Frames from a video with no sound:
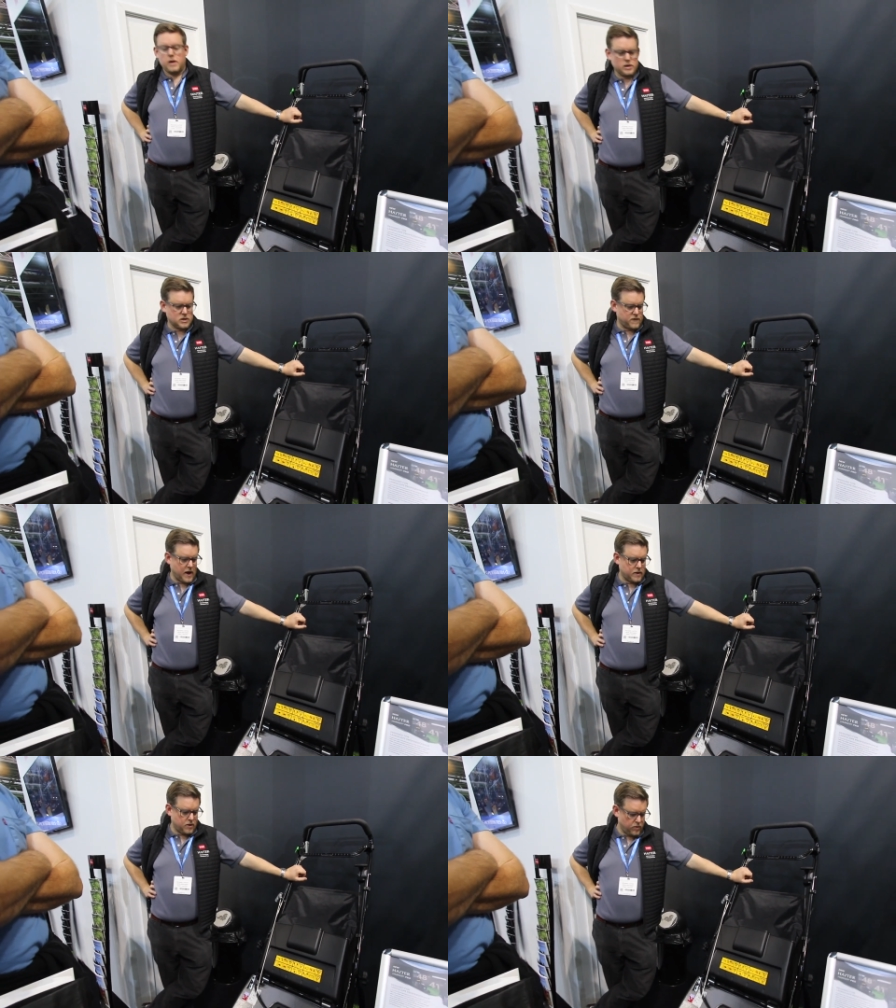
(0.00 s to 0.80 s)
is the
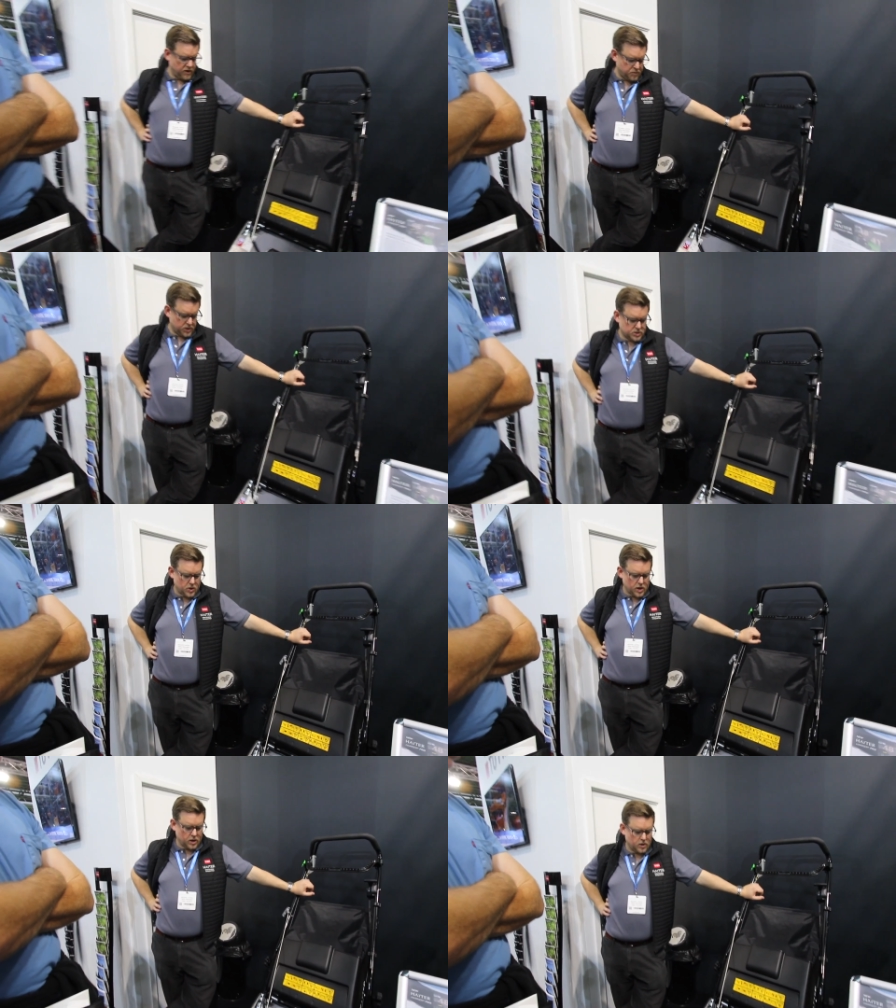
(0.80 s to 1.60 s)
fact that we've been
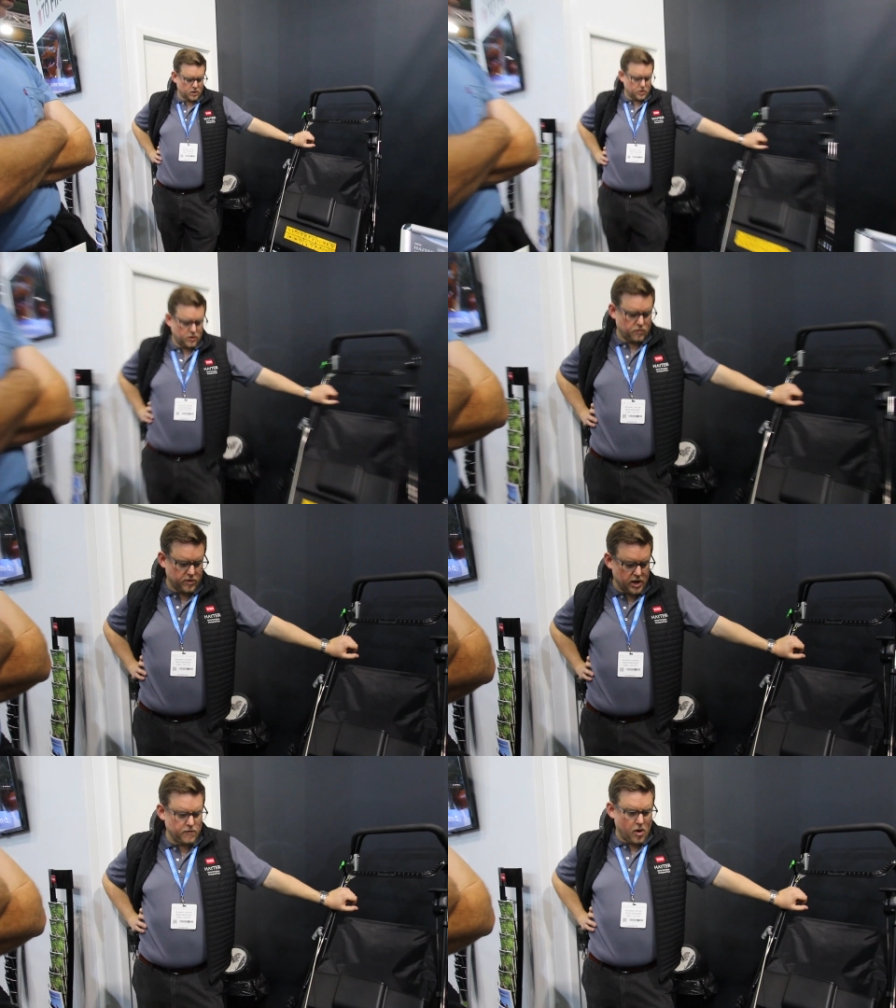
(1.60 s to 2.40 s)
doing
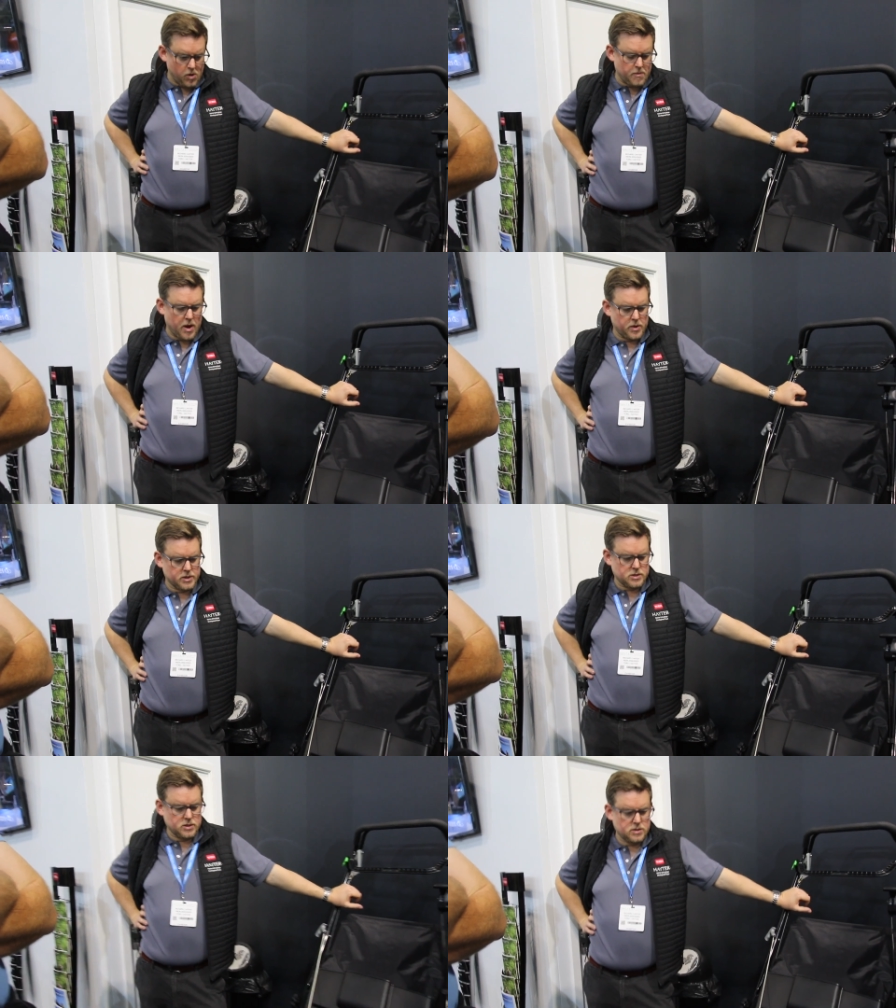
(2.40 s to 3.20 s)
rear roller
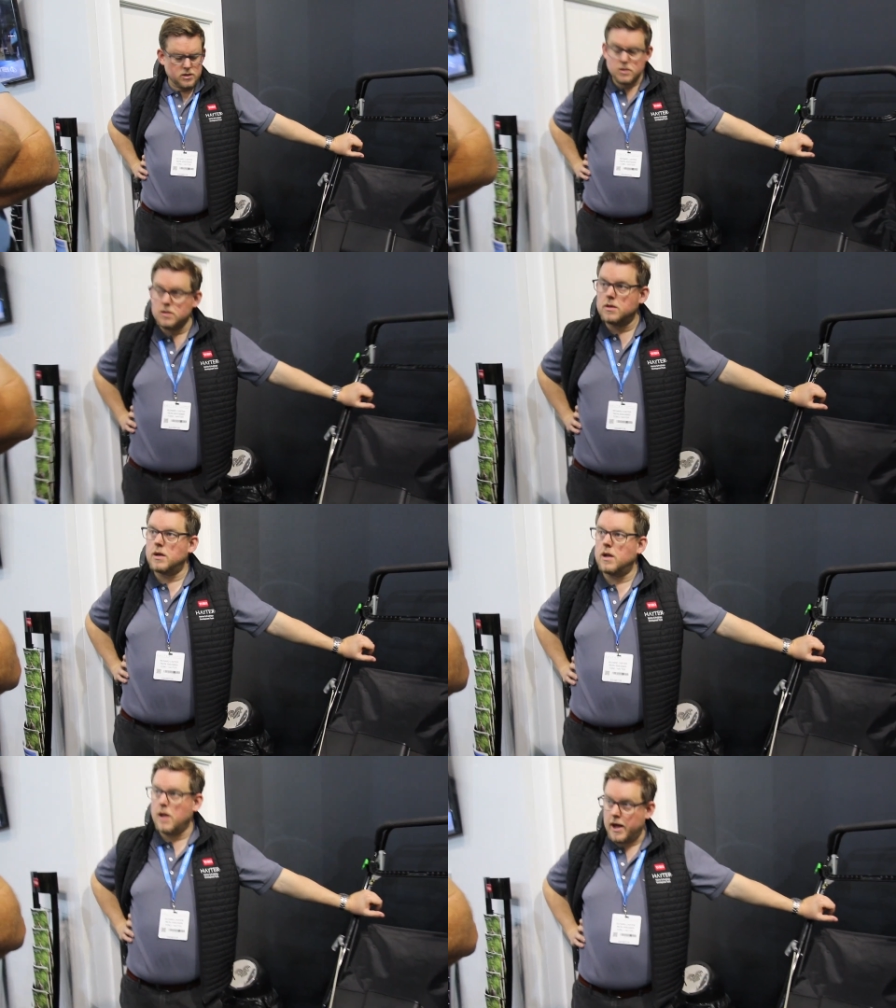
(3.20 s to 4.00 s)
mowers
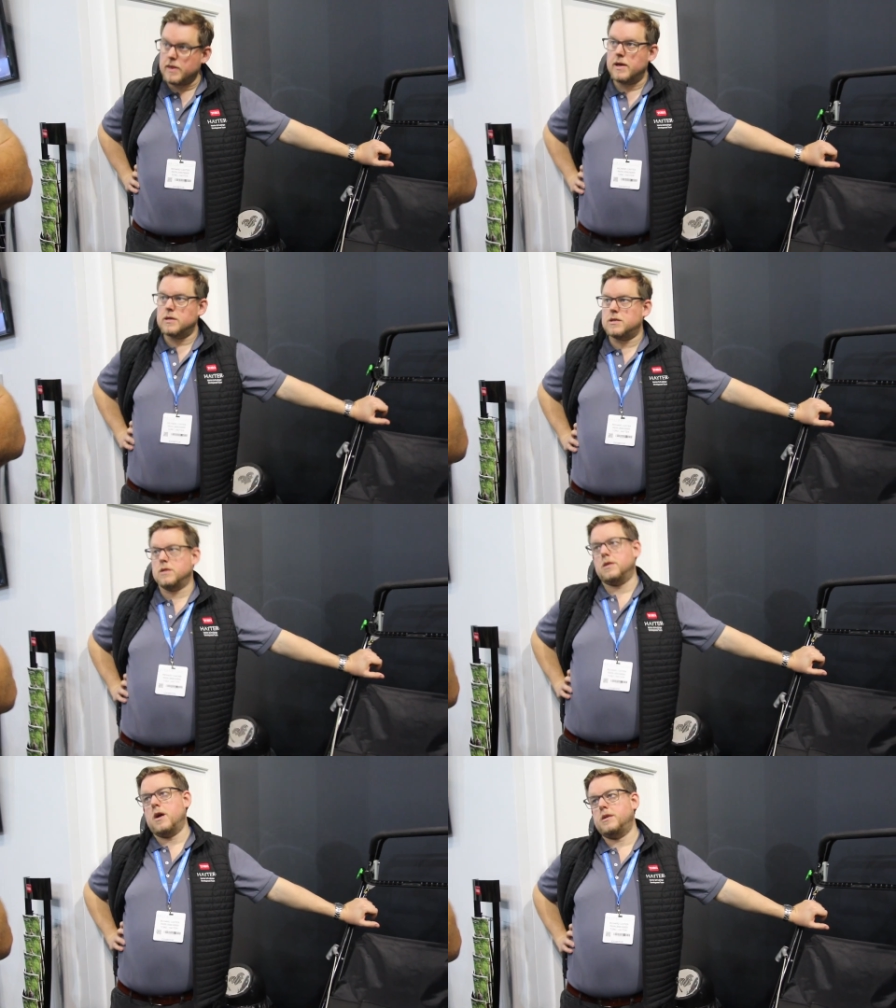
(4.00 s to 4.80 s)
like this
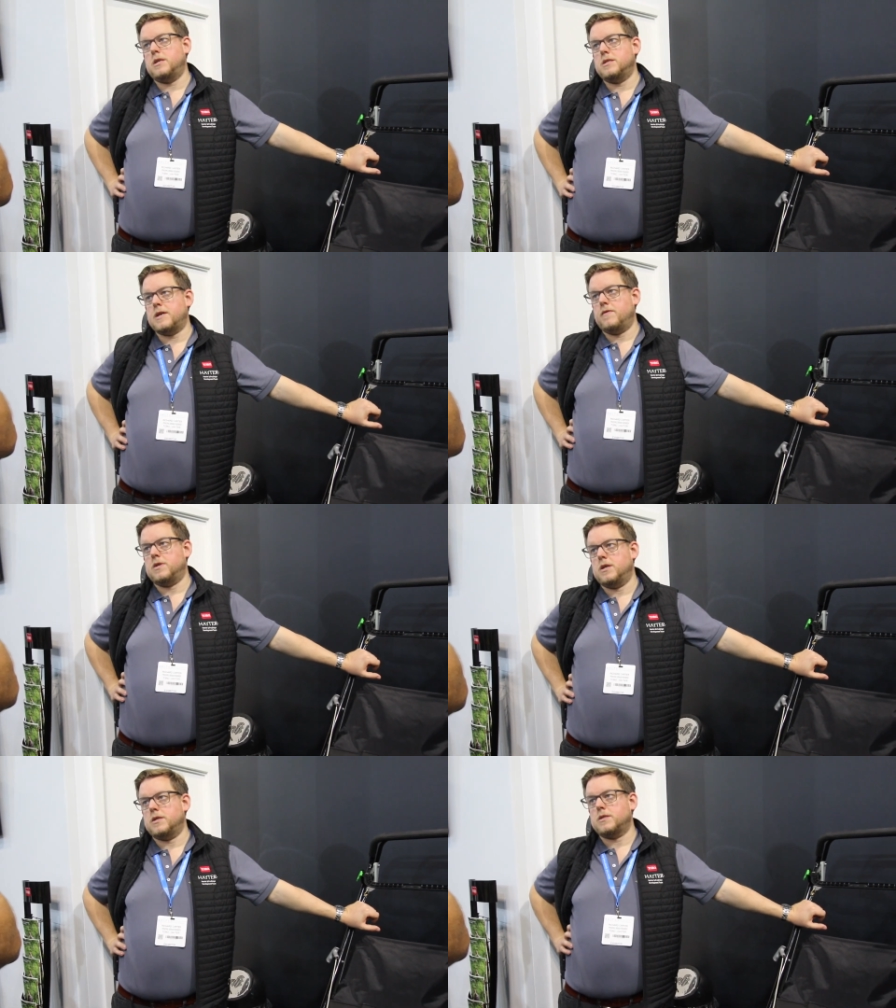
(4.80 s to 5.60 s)
since the
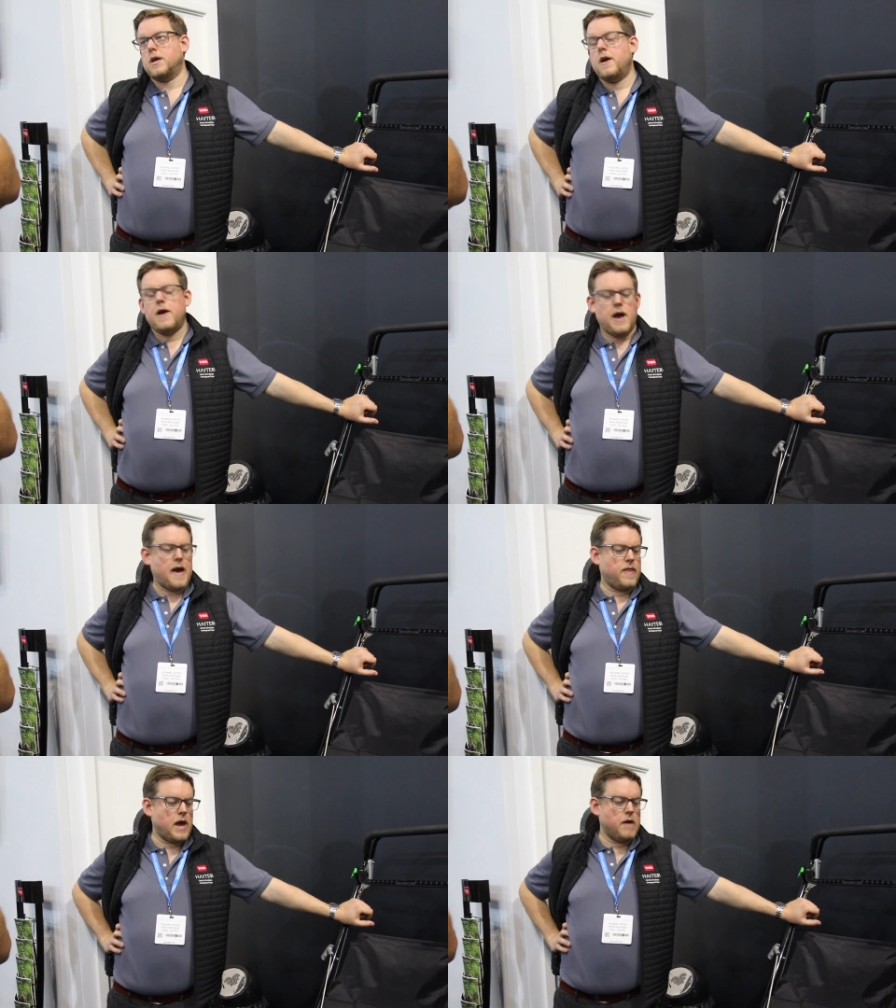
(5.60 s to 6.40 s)
1970s,
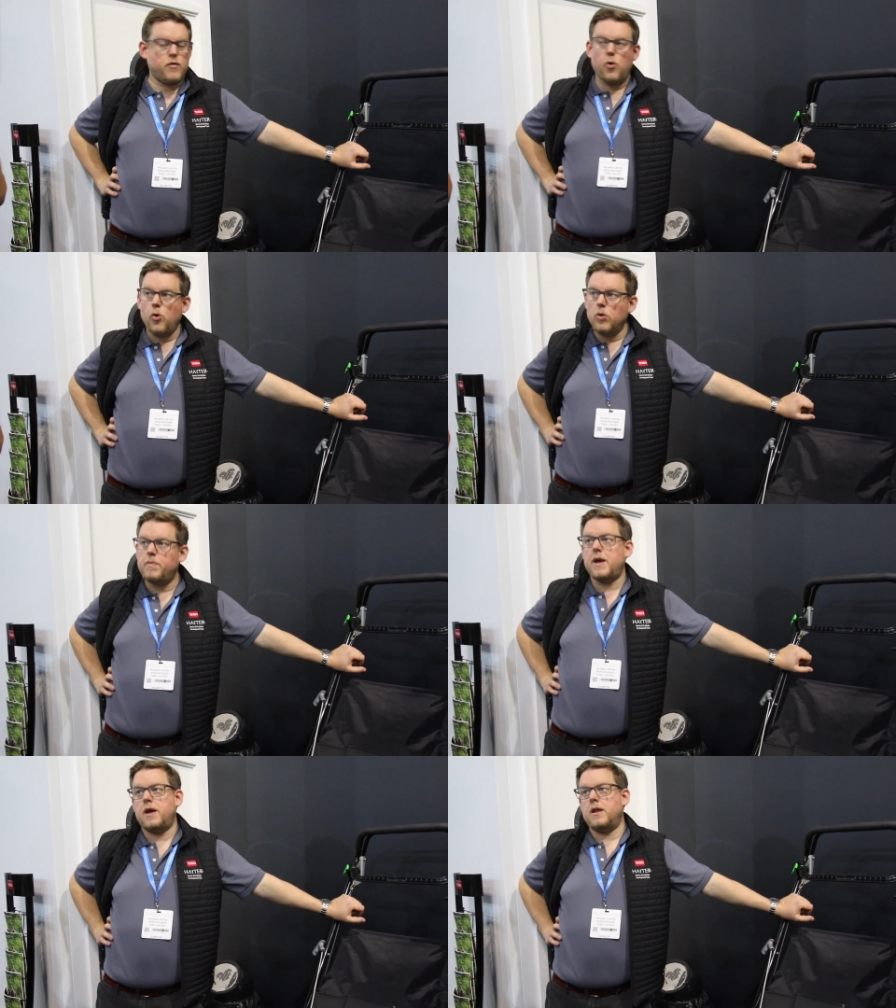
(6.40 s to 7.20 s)
and they have all
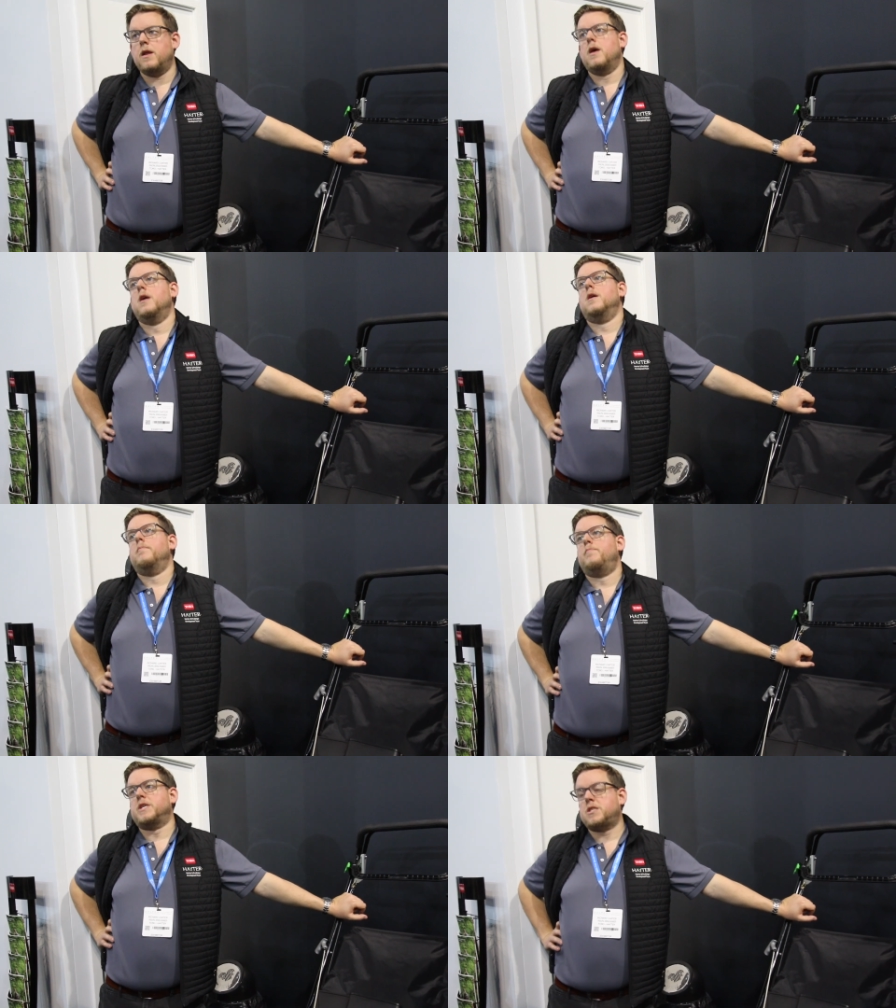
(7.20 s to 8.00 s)
been
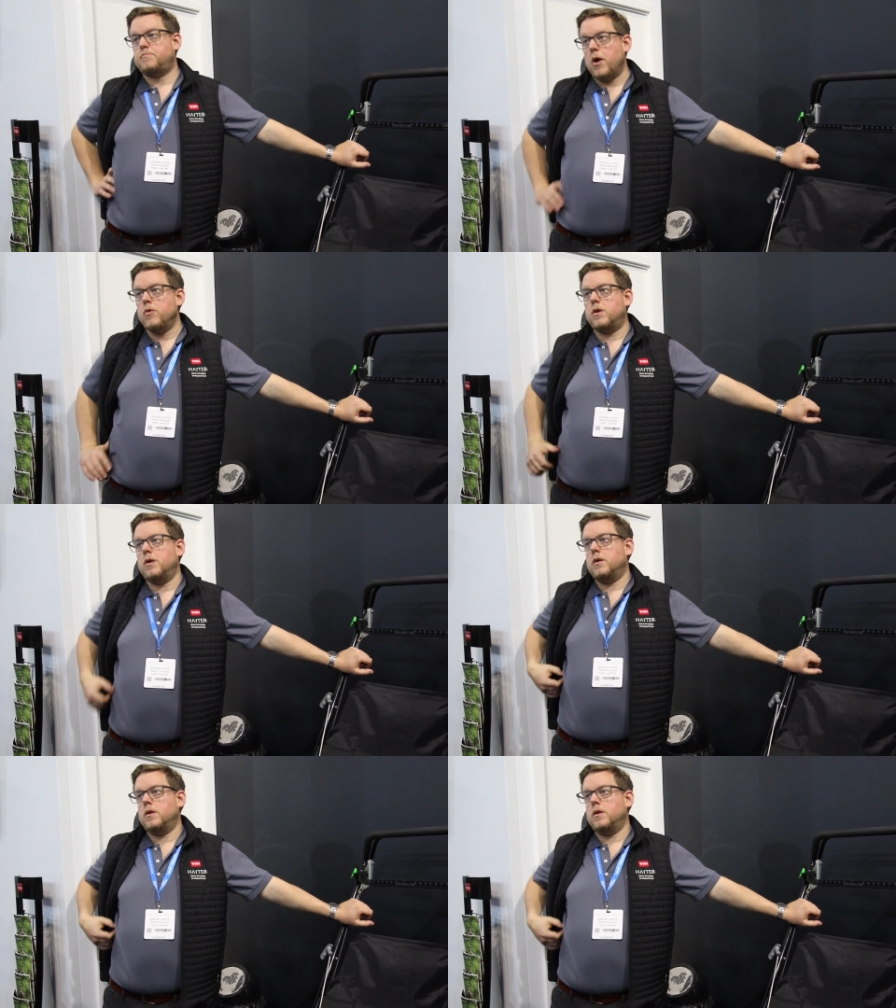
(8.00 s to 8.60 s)
bespoke